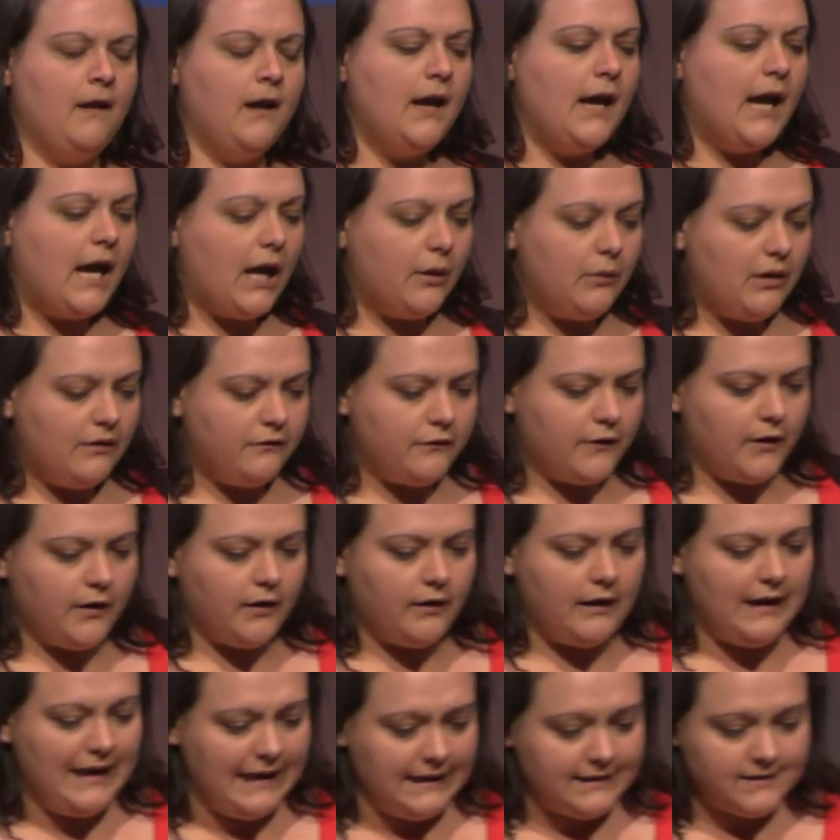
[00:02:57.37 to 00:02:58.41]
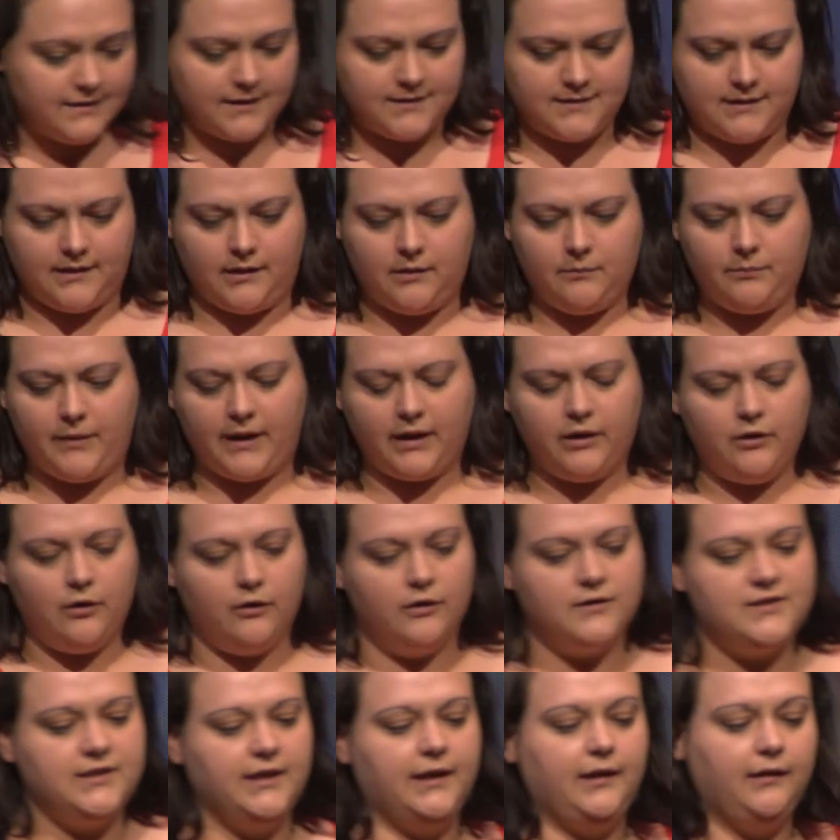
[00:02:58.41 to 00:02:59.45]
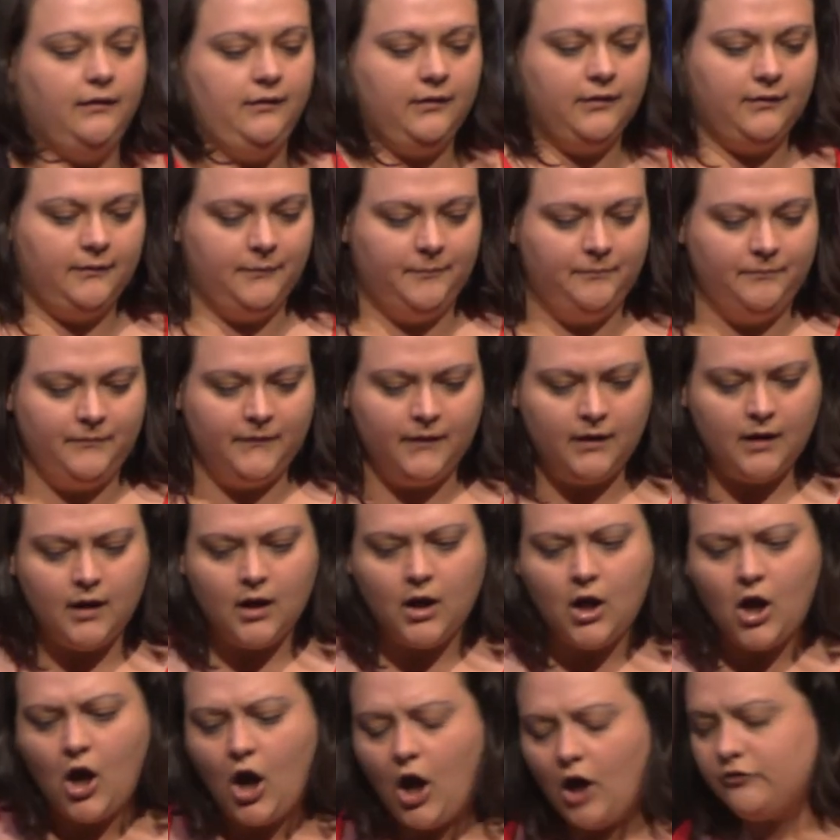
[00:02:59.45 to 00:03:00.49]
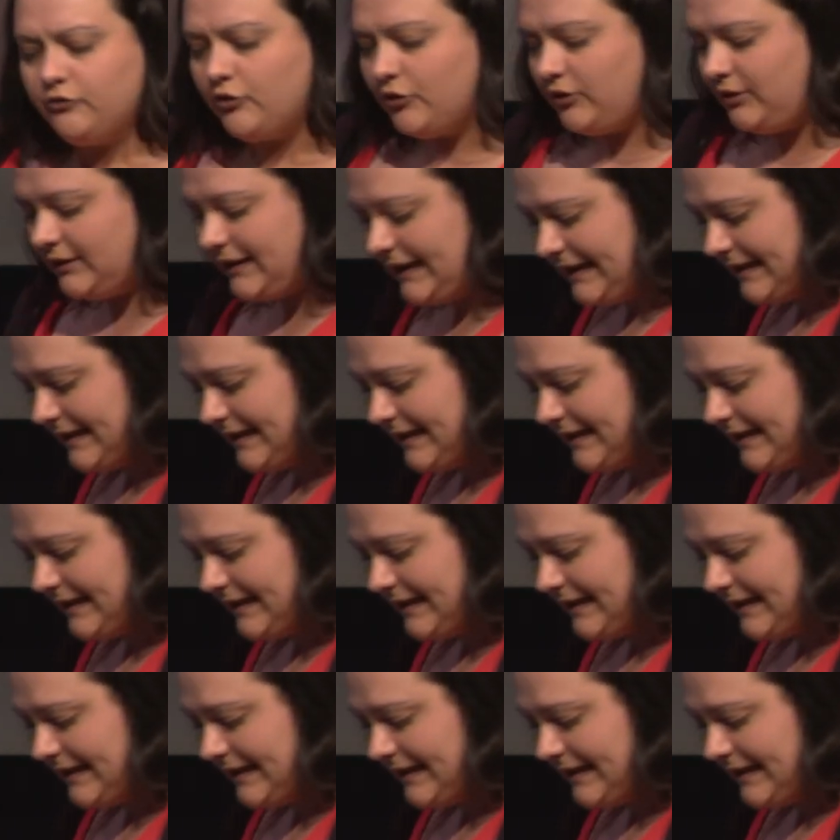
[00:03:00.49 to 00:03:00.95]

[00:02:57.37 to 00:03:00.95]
However, it does it by causing uncontrolled